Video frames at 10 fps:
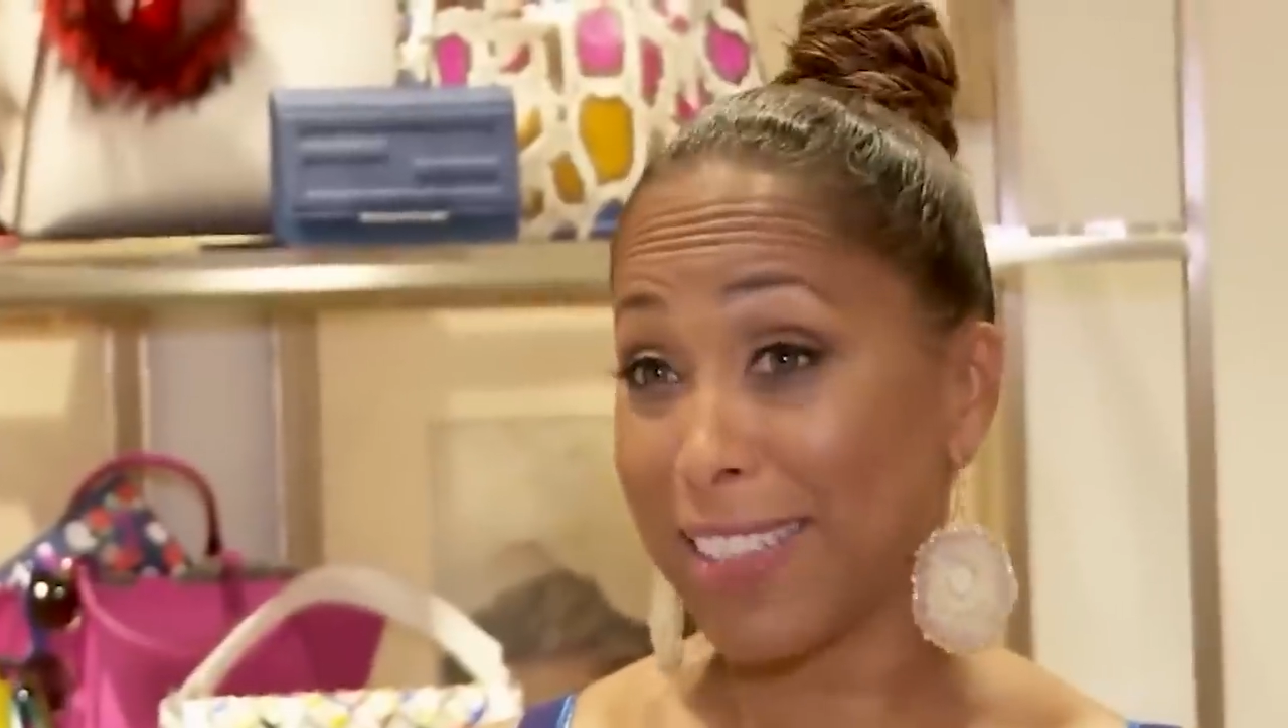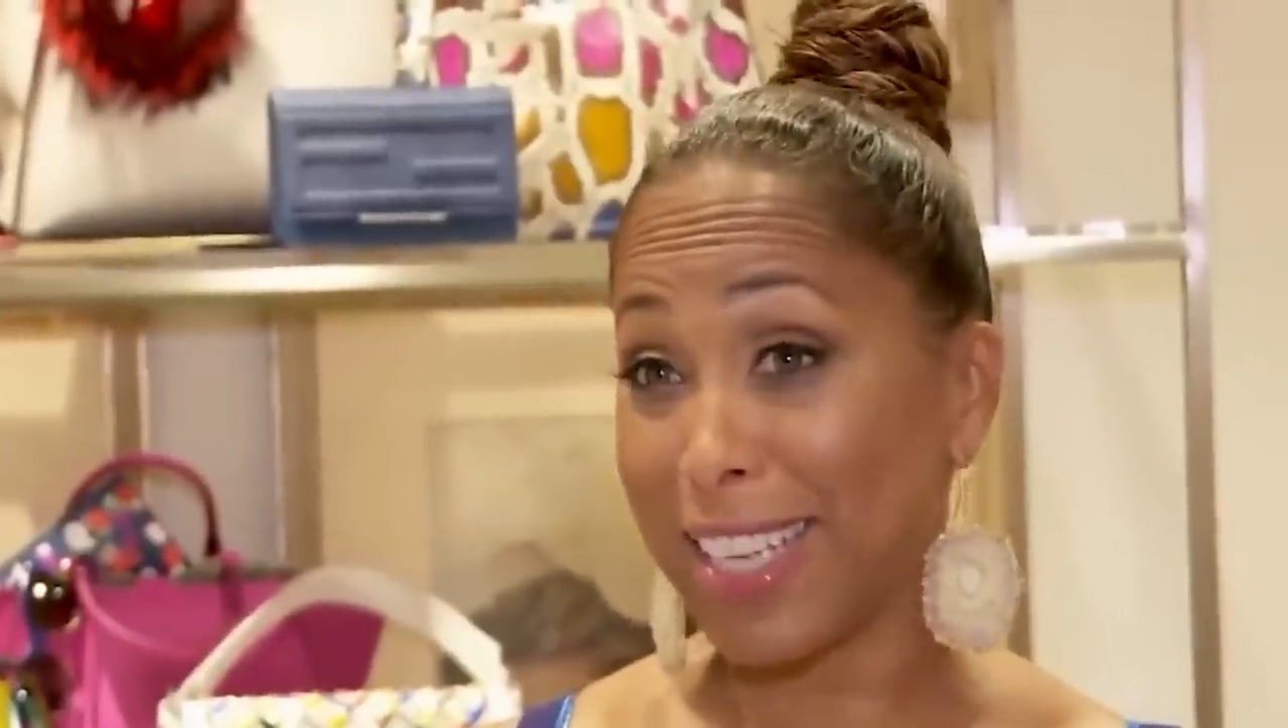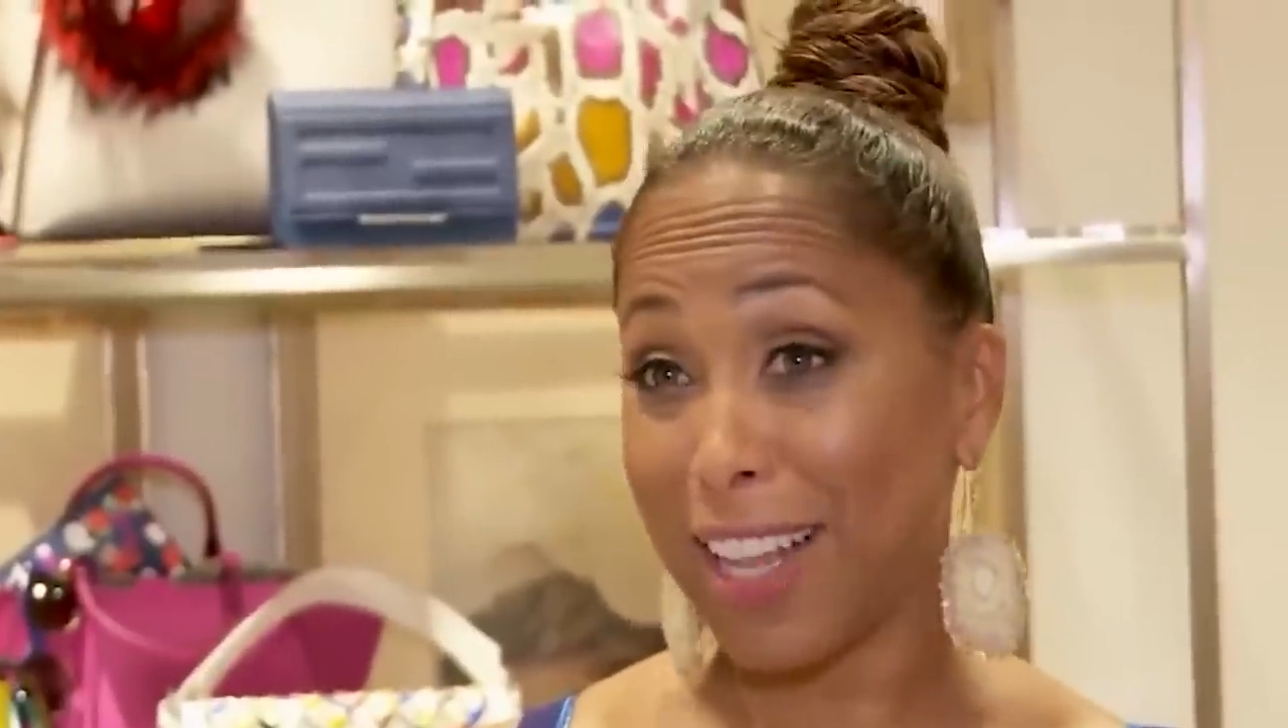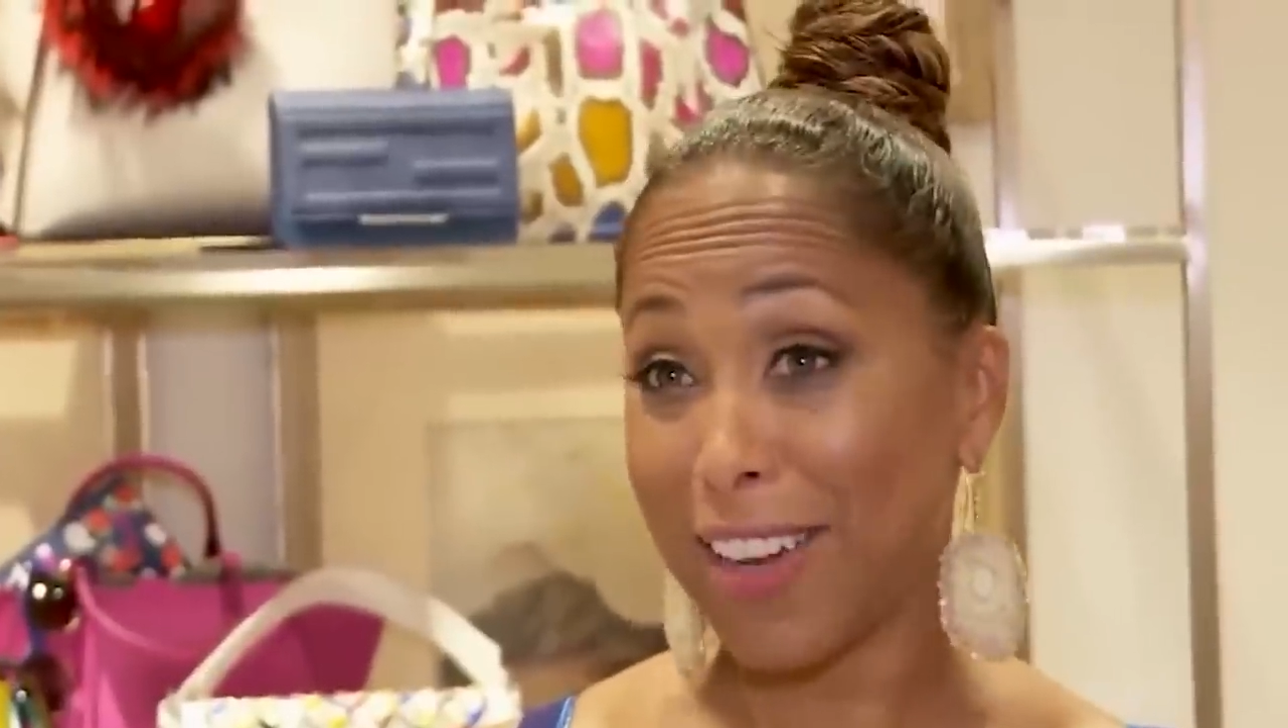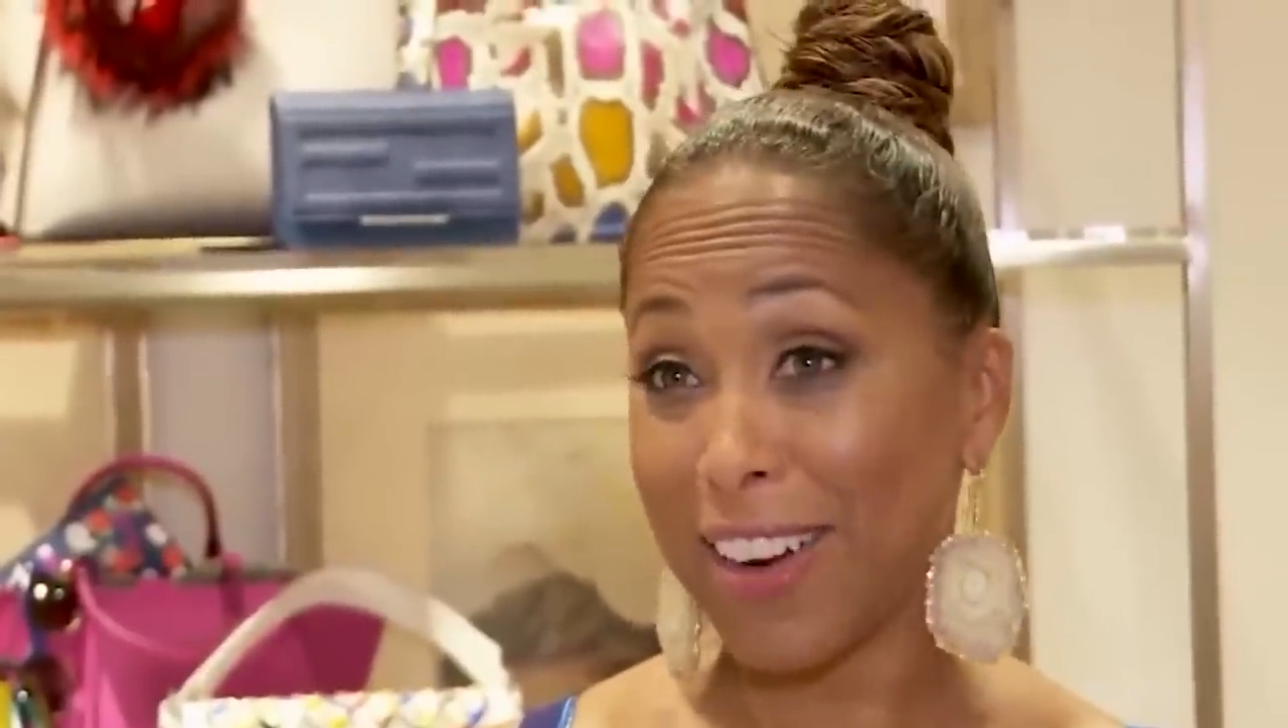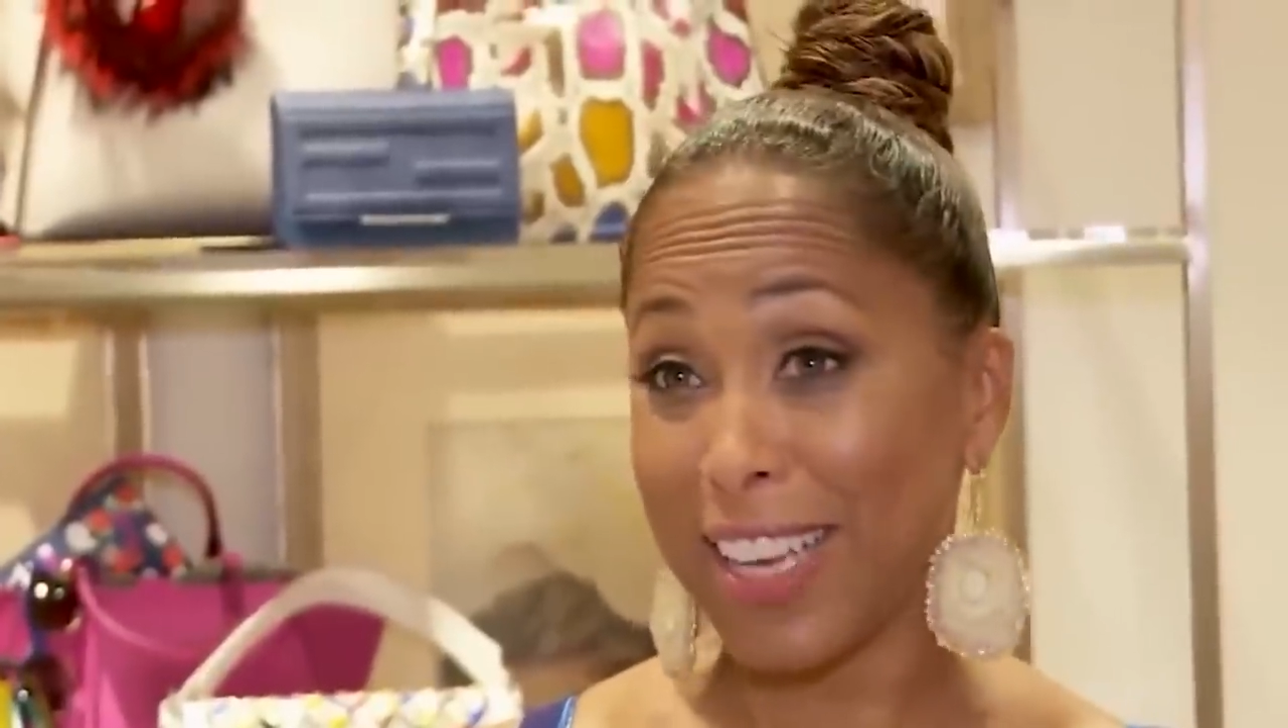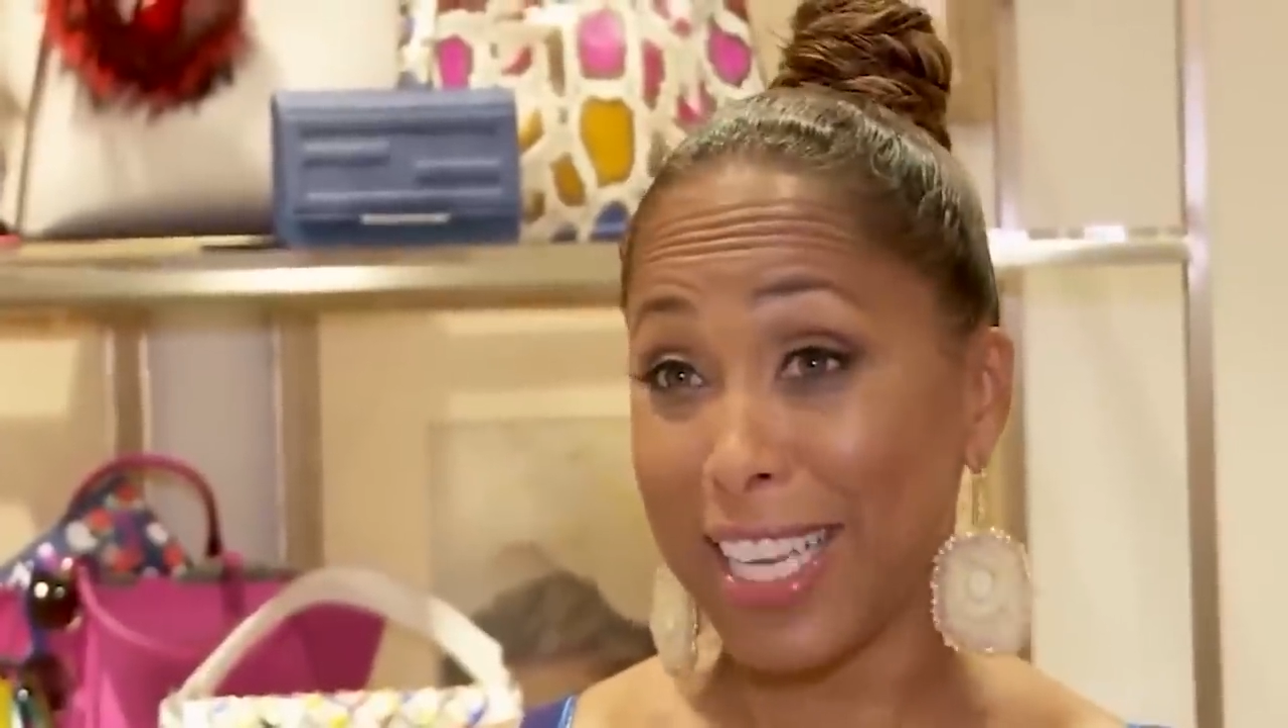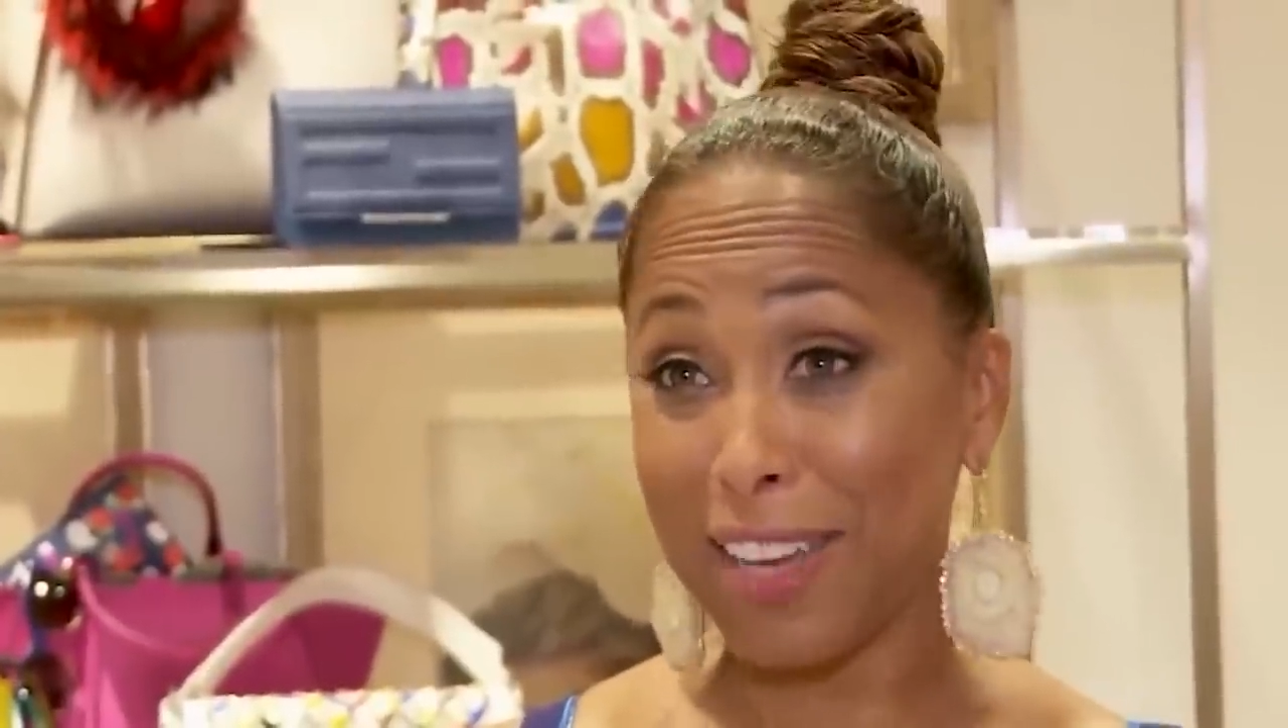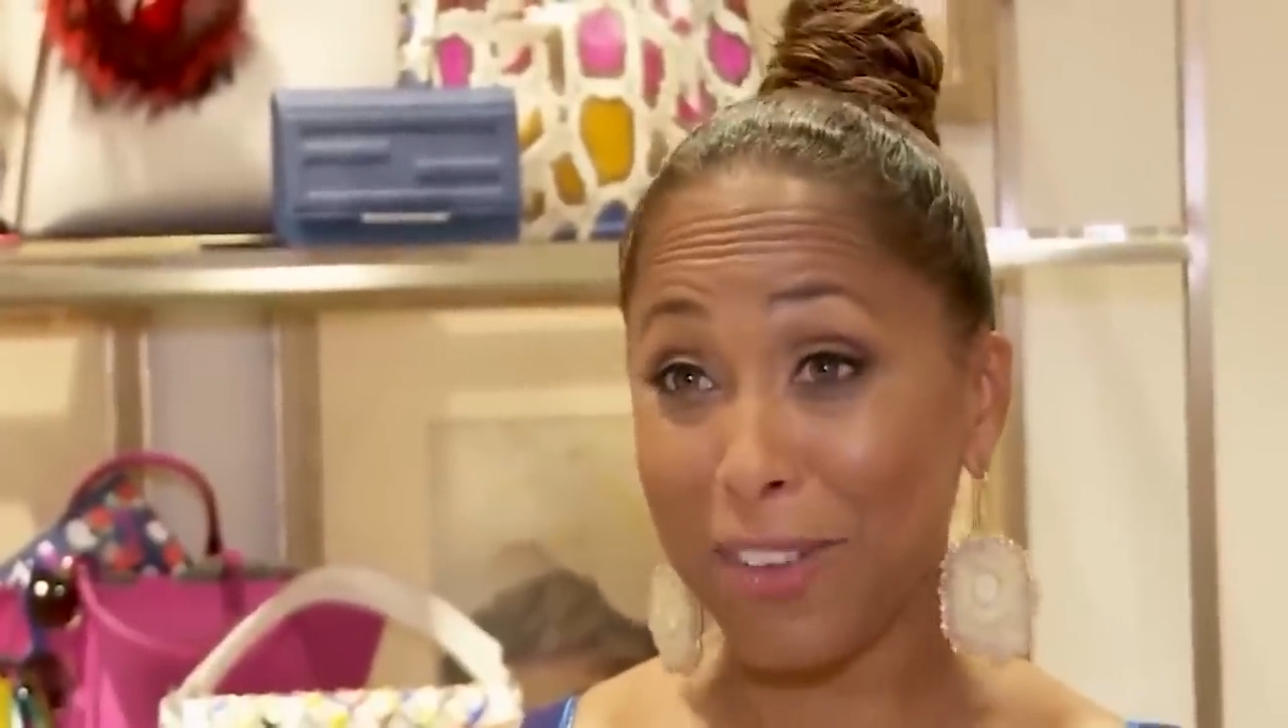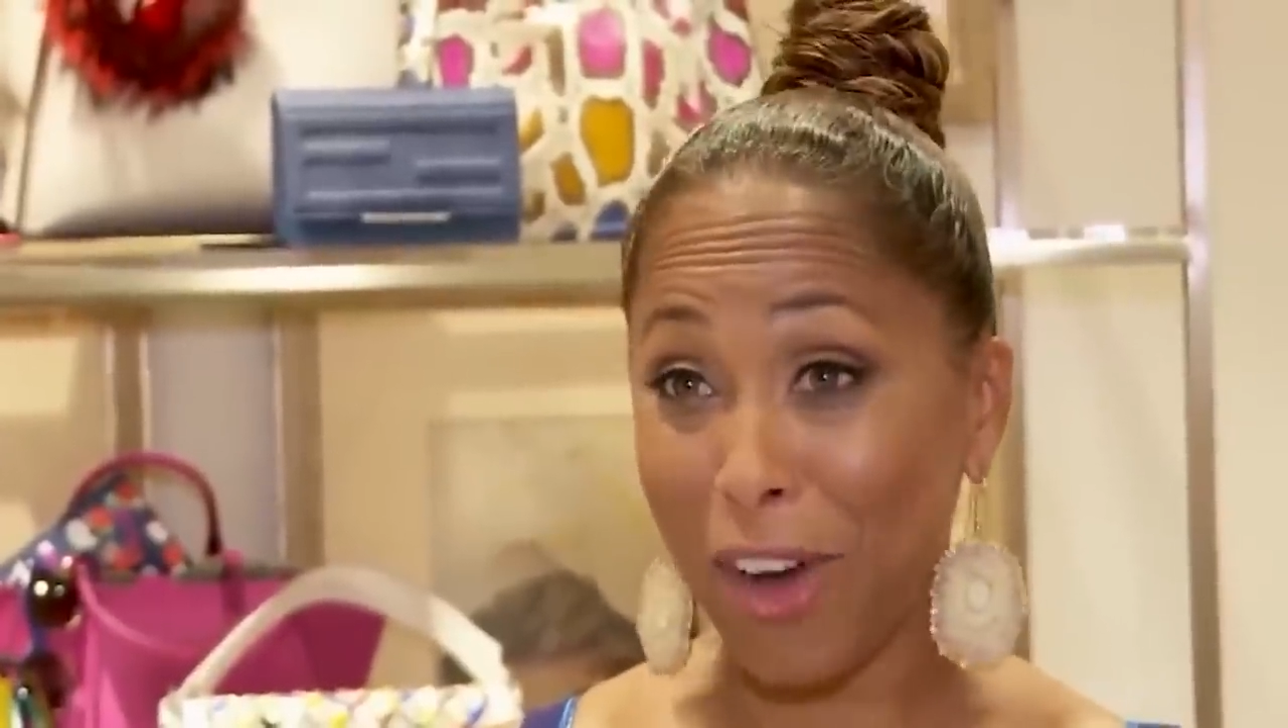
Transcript: skills because